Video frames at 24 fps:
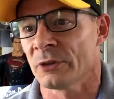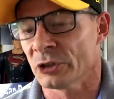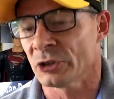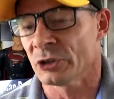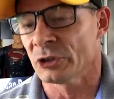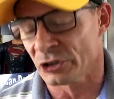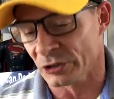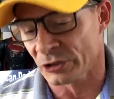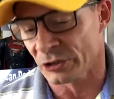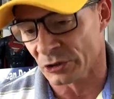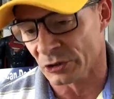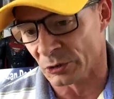
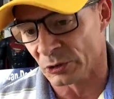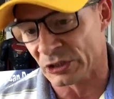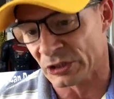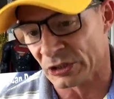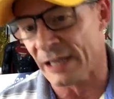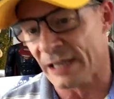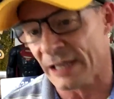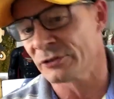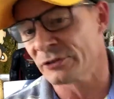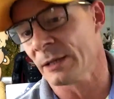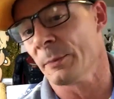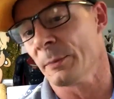save
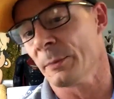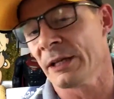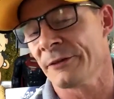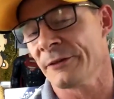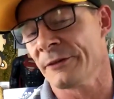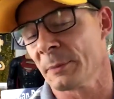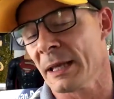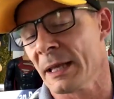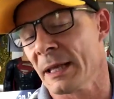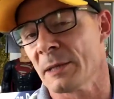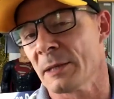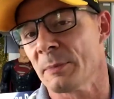somebody from getting
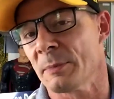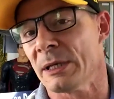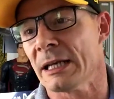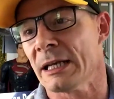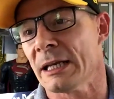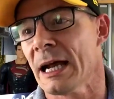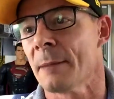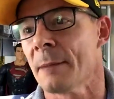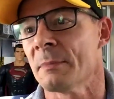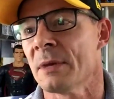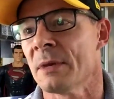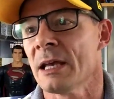beat up,
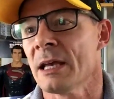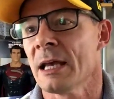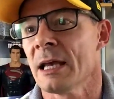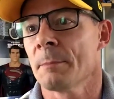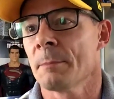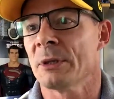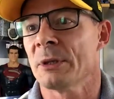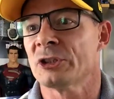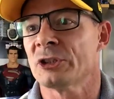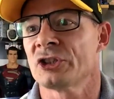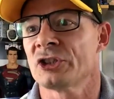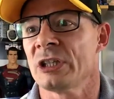but
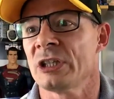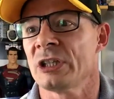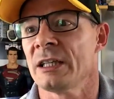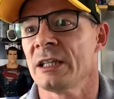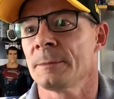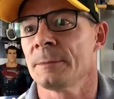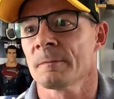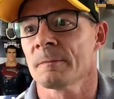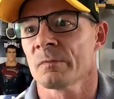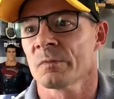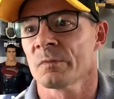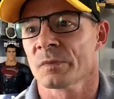
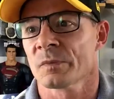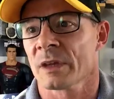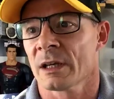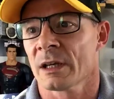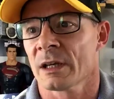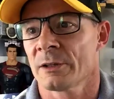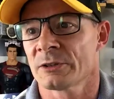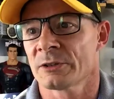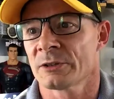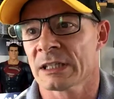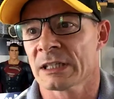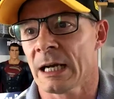there's a
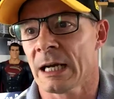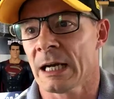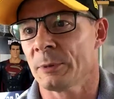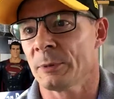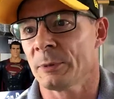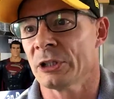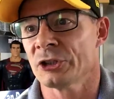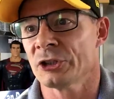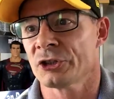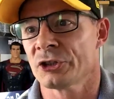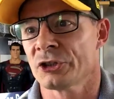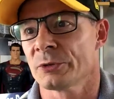couple
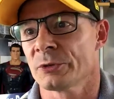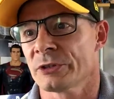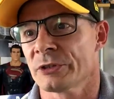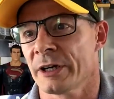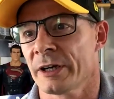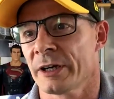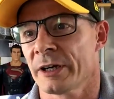issues there.